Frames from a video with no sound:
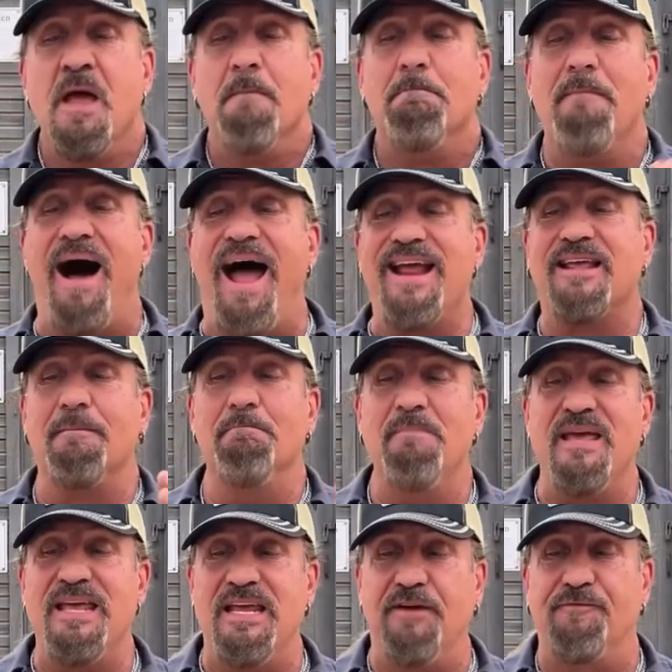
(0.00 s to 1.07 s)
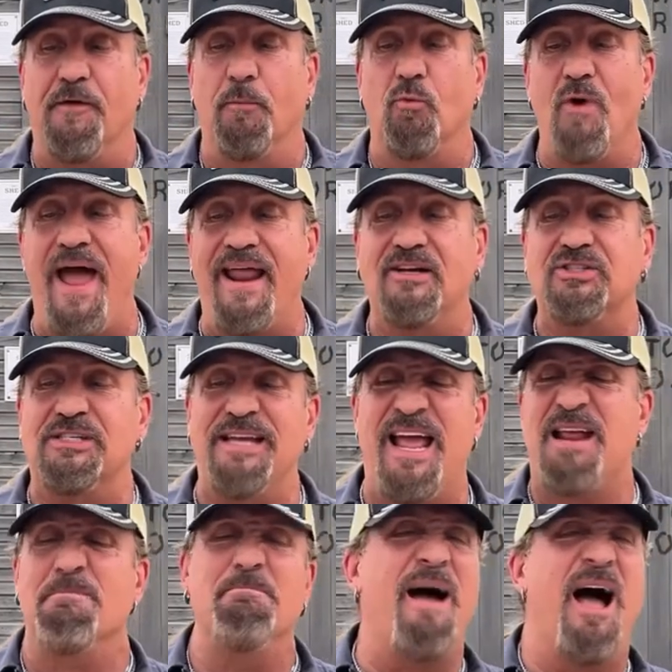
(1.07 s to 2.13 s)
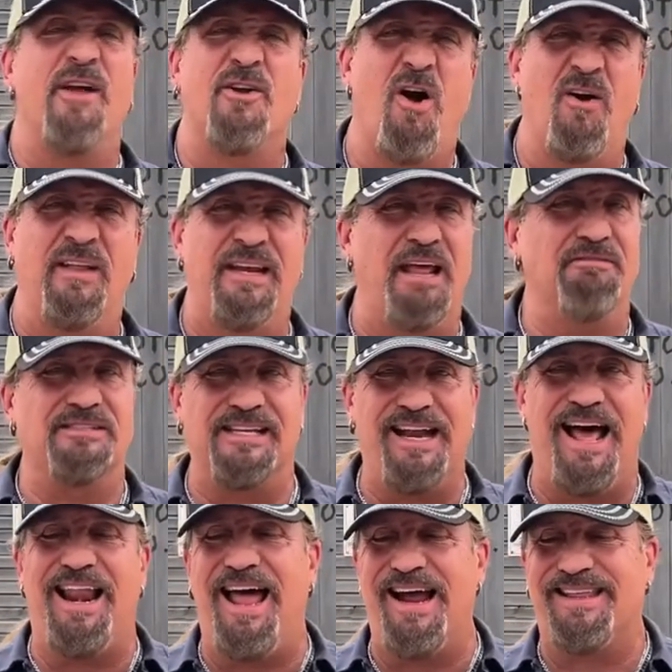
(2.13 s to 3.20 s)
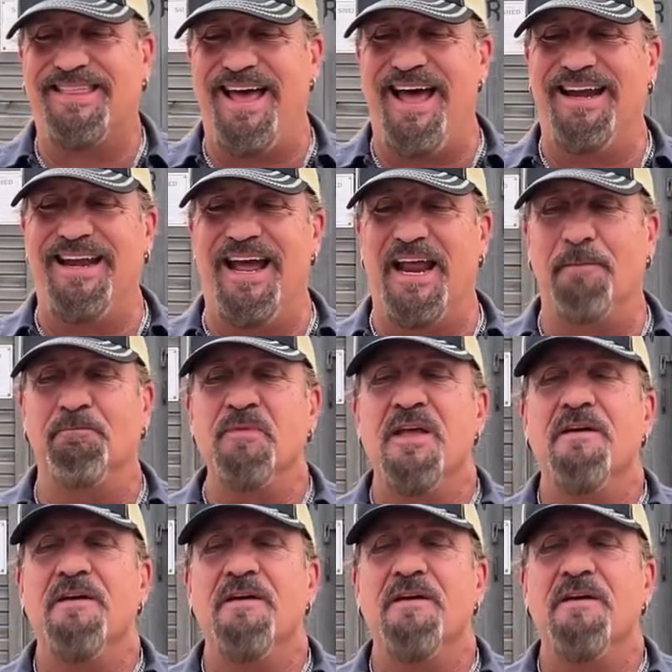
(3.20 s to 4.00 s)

Mike Mead from Rattlesnake Mountain Harley Davidson. I like that name.